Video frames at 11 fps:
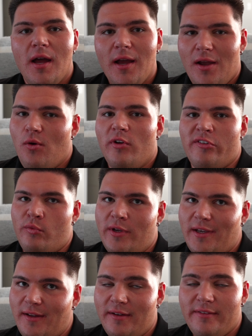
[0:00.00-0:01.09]
I go once a week,
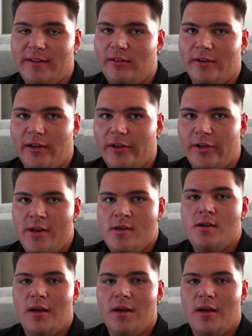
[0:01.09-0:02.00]
gotta say, looking good.